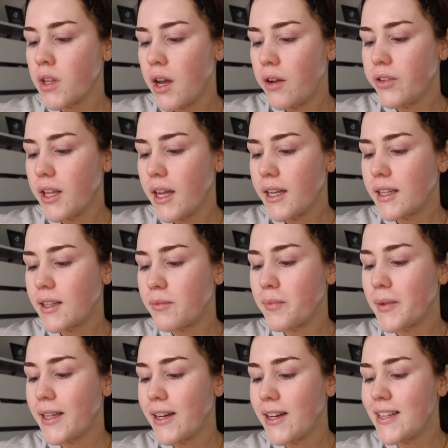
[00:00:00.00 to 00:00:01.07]
I feel like,
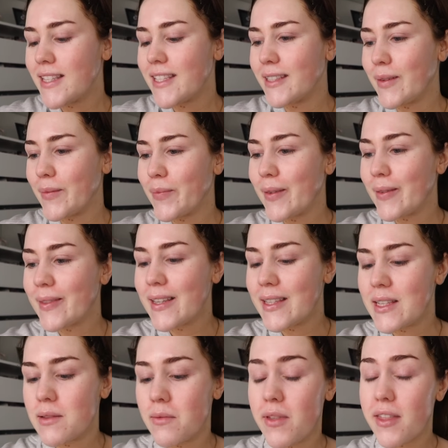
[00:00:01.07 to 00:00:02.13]
because
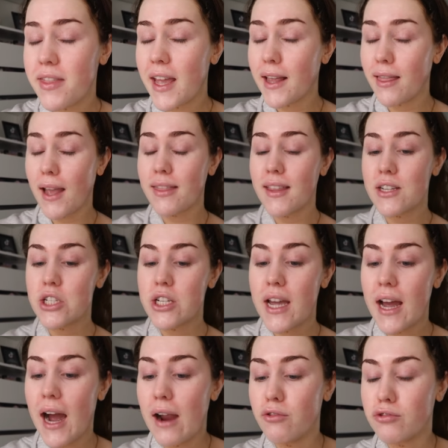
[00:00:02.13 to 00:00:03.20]
this is the thing, like this
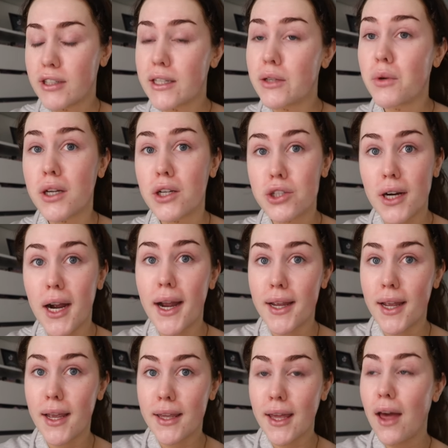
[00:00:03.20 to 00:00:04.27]
year I really want to try
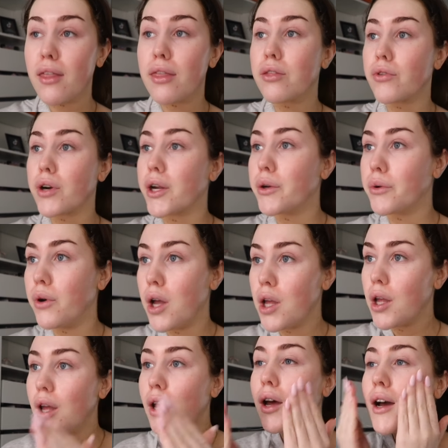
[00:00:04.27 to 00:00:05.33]
and get through
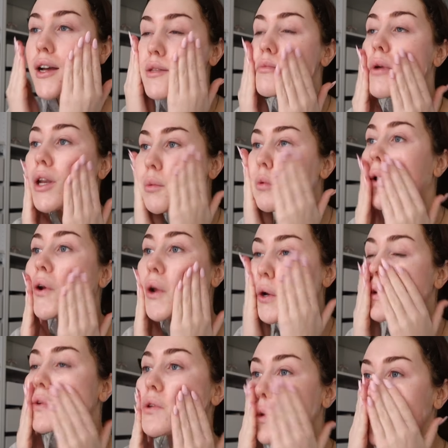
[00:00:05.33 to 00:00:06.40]
as many
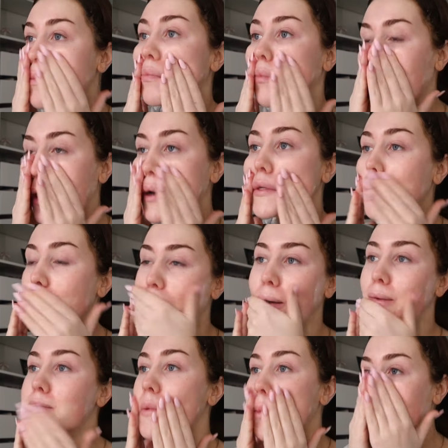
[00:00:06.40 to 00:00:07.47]
products as I
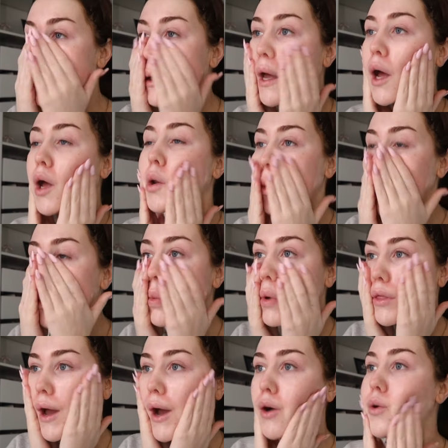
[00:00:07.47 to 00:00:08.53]
possibly can
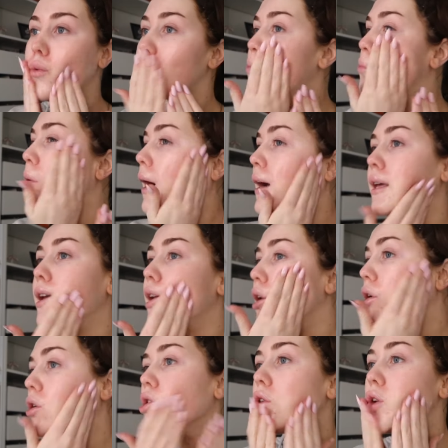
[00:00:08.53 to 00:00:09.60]
without buying
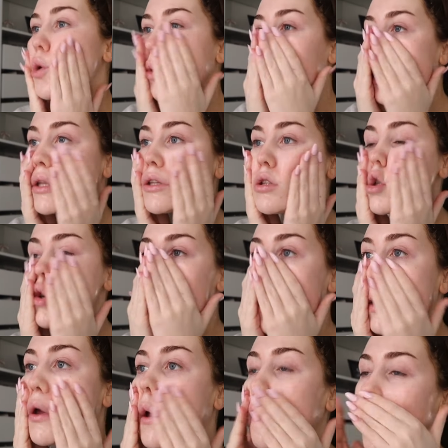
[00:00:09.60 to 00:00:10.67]
new ones,
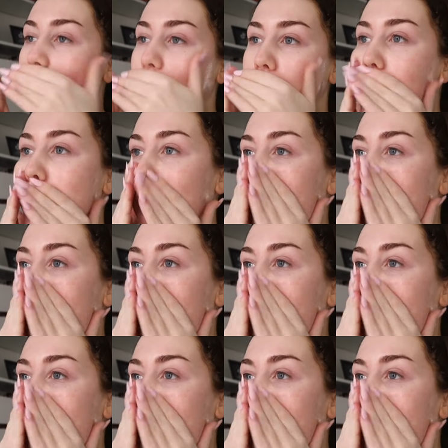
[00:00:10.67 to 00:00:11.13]
if that makes